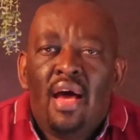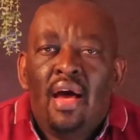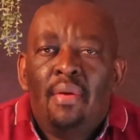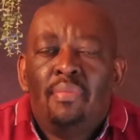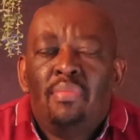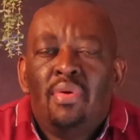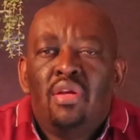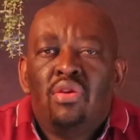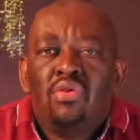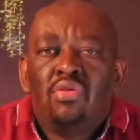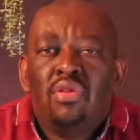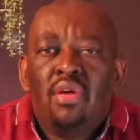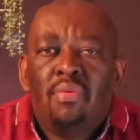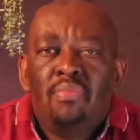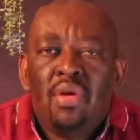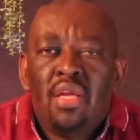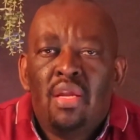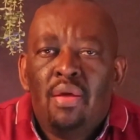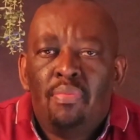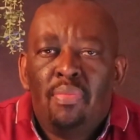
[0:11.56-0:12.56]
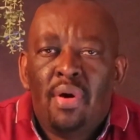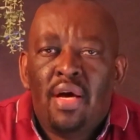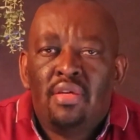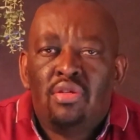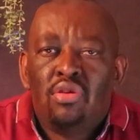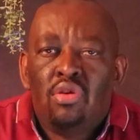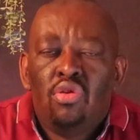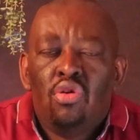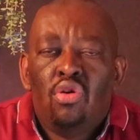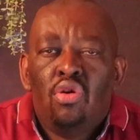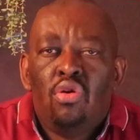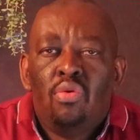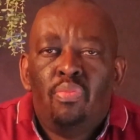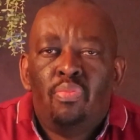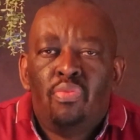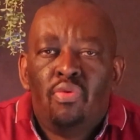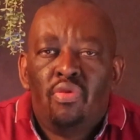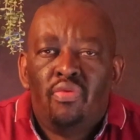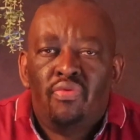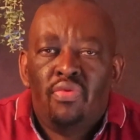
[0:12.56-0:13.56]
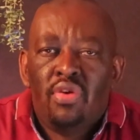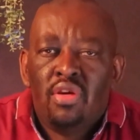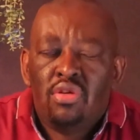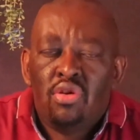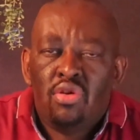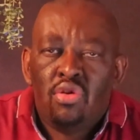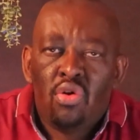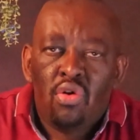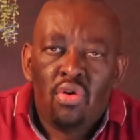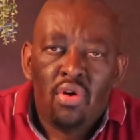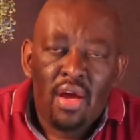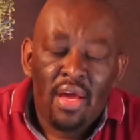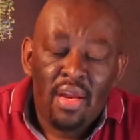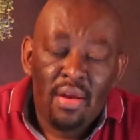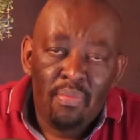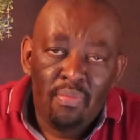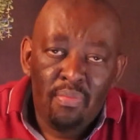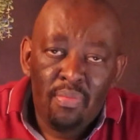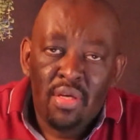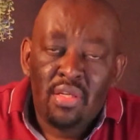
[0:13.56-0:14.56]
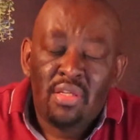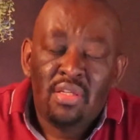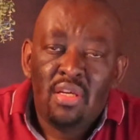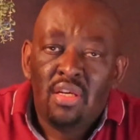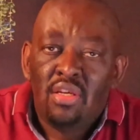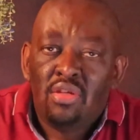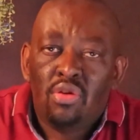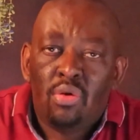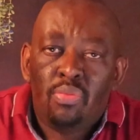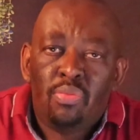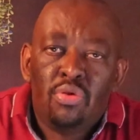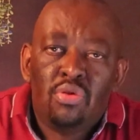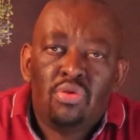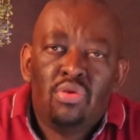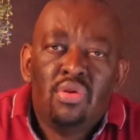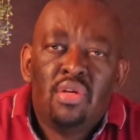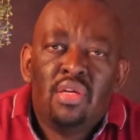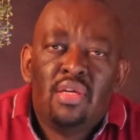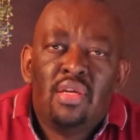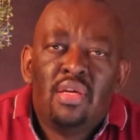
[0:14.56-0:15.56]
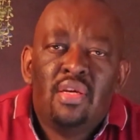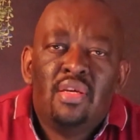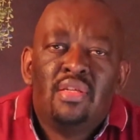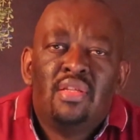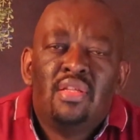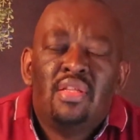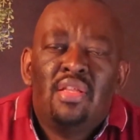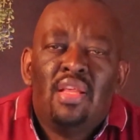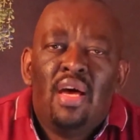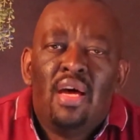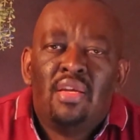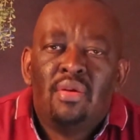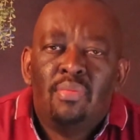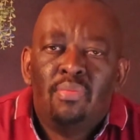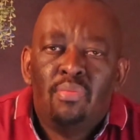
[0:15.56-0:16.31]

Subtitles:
tap into the many personal, professional, and business opportunities that